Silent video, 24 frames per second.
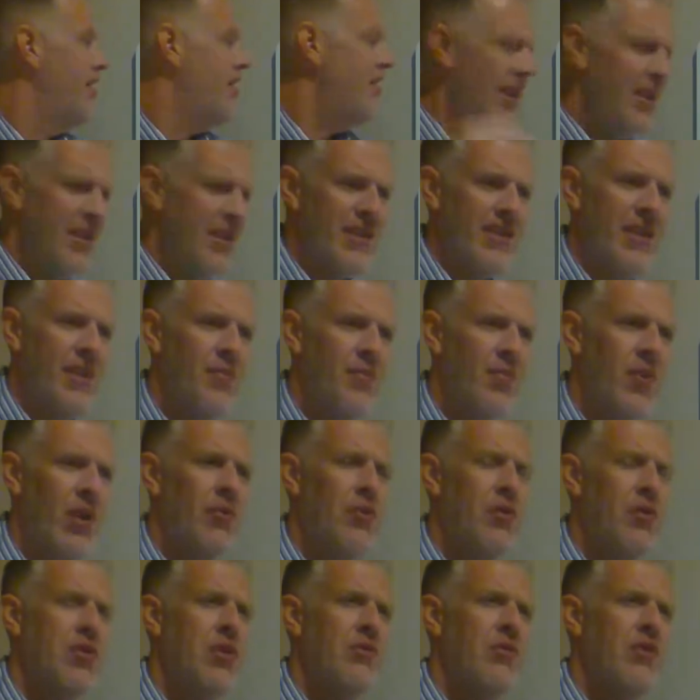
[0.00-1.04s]
does seem
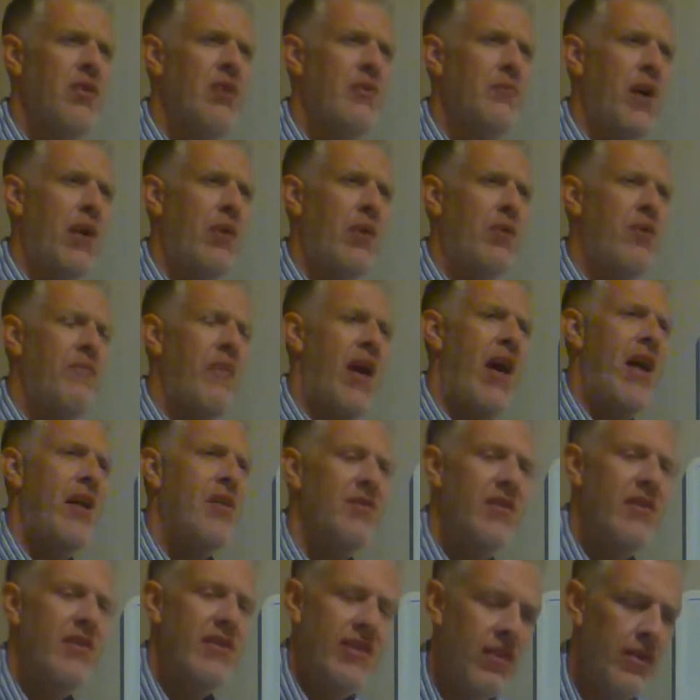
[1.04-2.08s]
like we should respect what
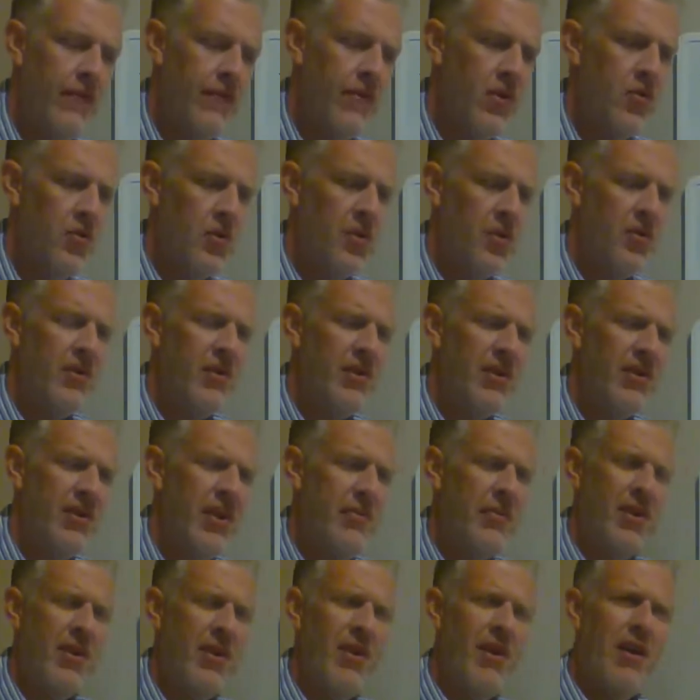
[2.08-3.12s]
matters to these individuals, and
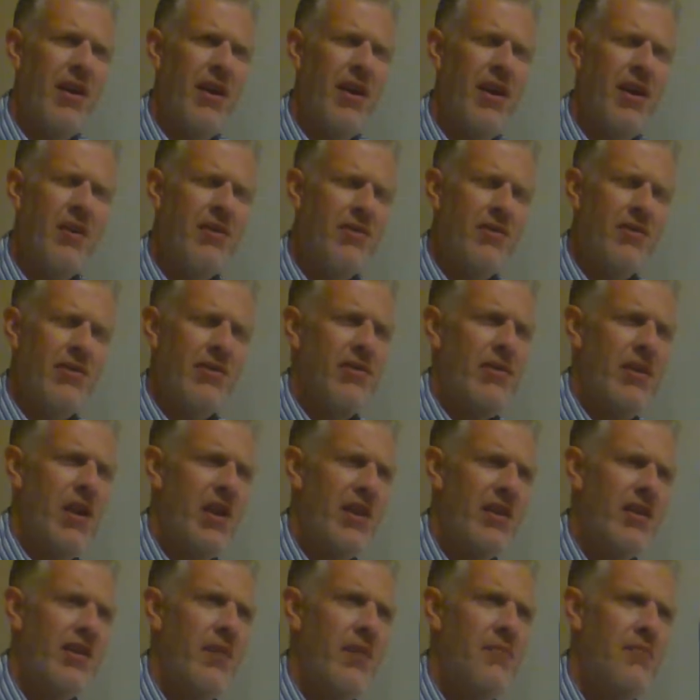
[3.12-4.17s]
accept or not
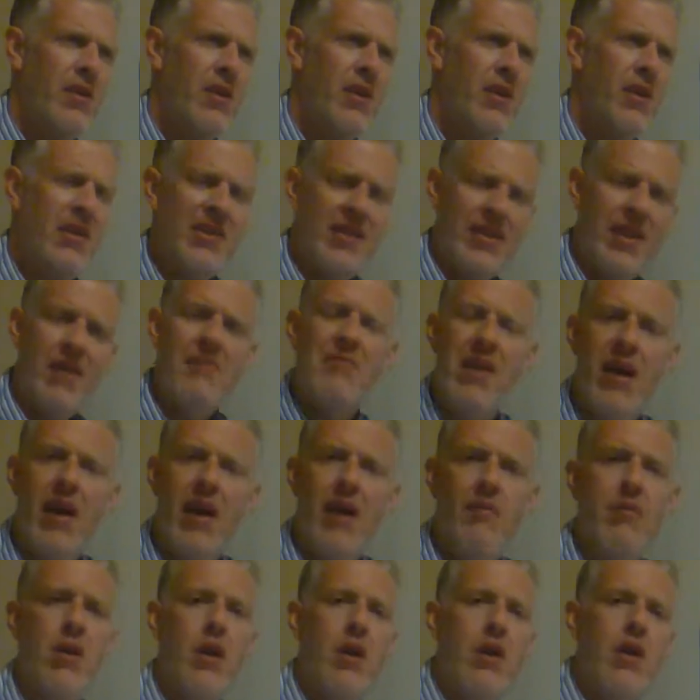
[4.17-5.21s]
accept, but at the same
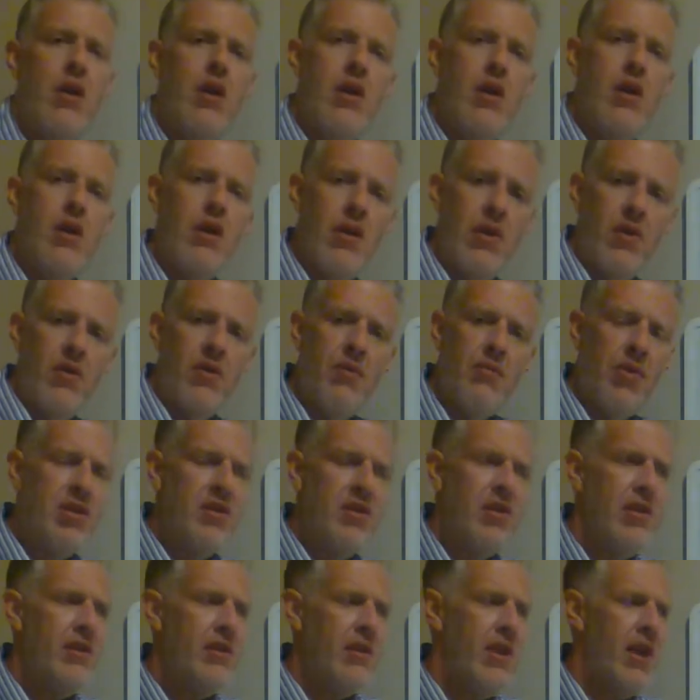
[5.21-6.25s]
time you know,
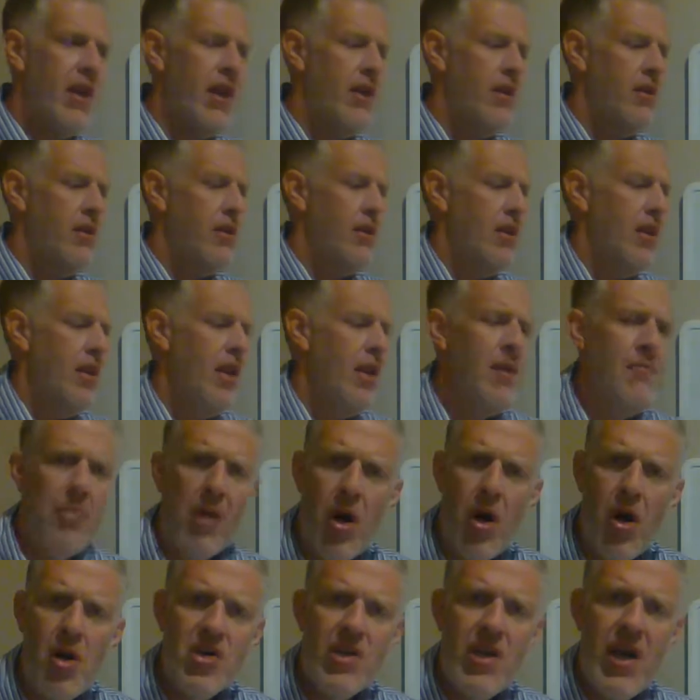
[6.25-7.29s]
appreciate that
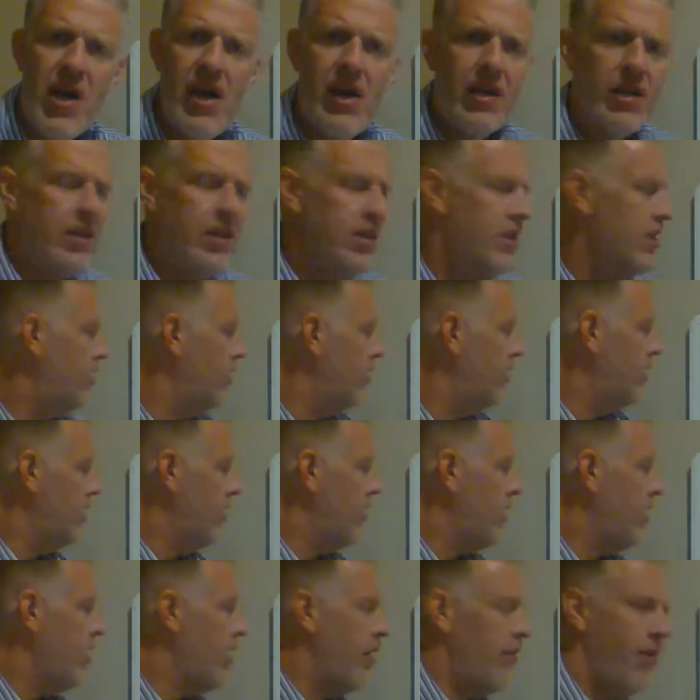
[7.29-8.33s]
impartiality of the
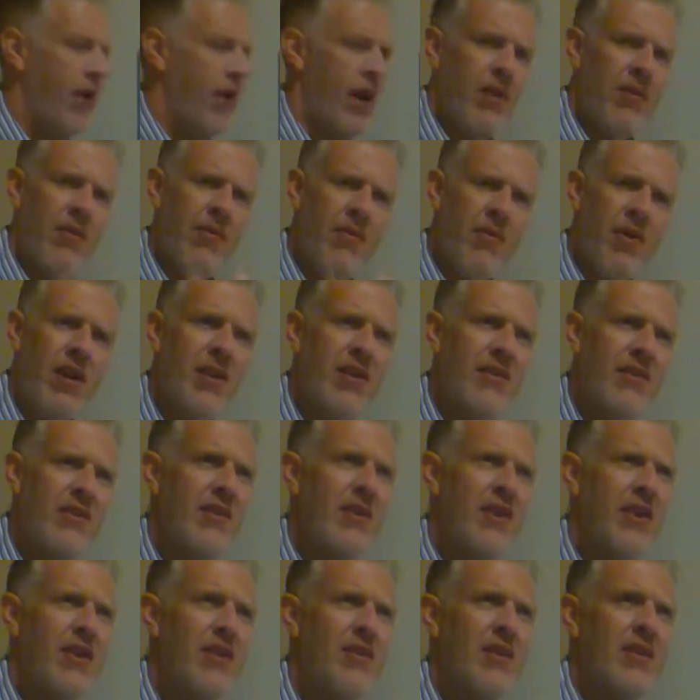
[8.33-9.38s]
utilitarian, right? I mean,
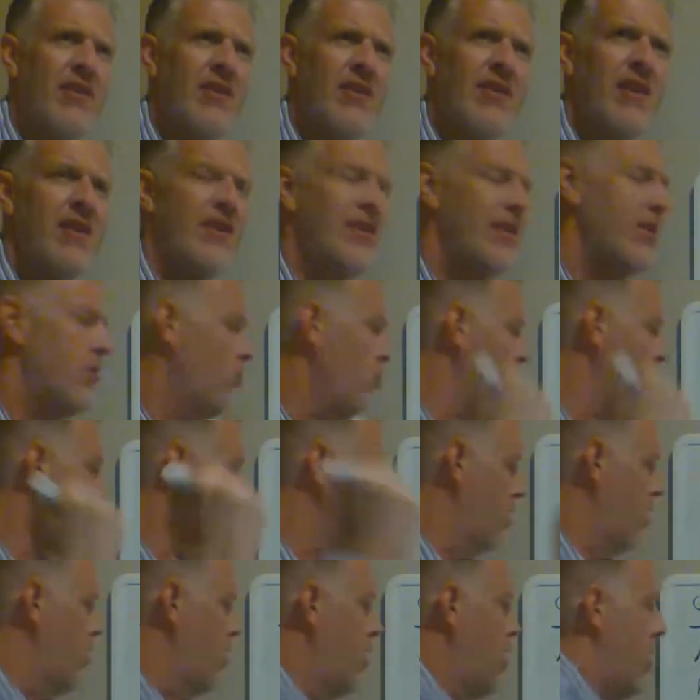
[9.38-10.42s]
isn't there the sense in
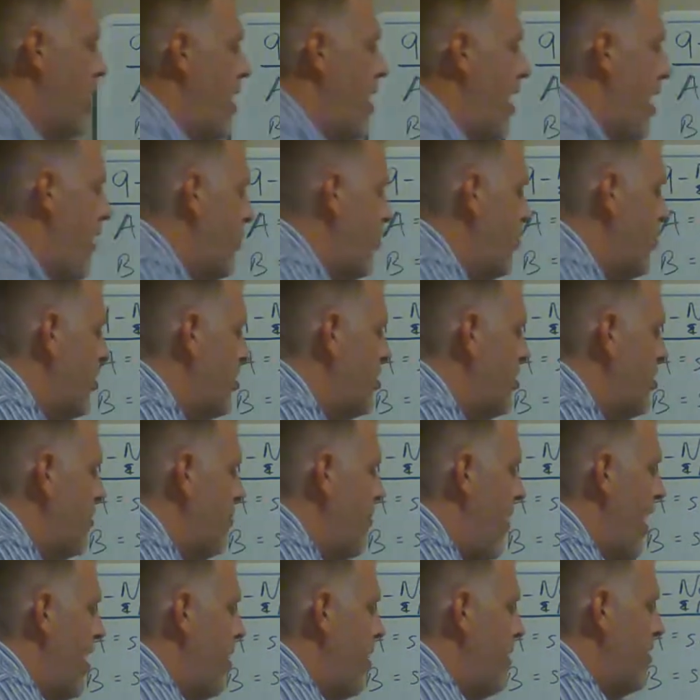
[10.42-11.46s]
which everyone should
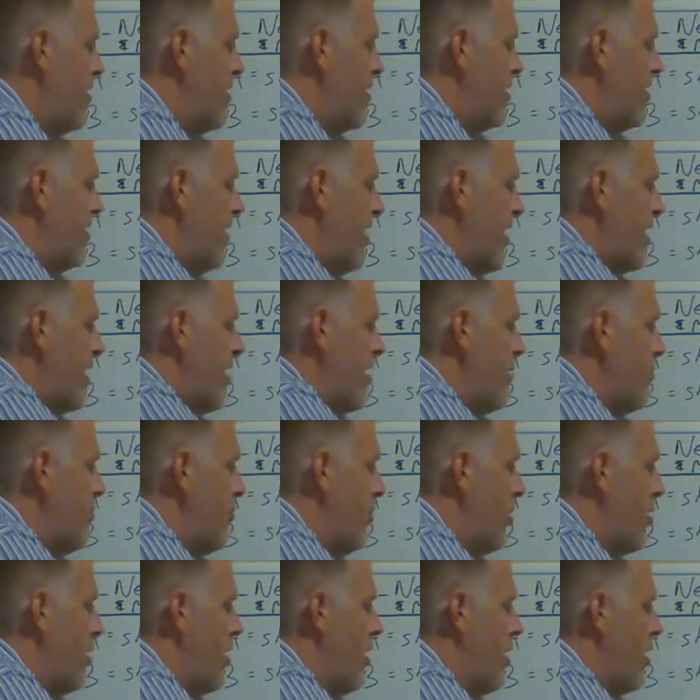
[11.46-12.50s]
matter the same?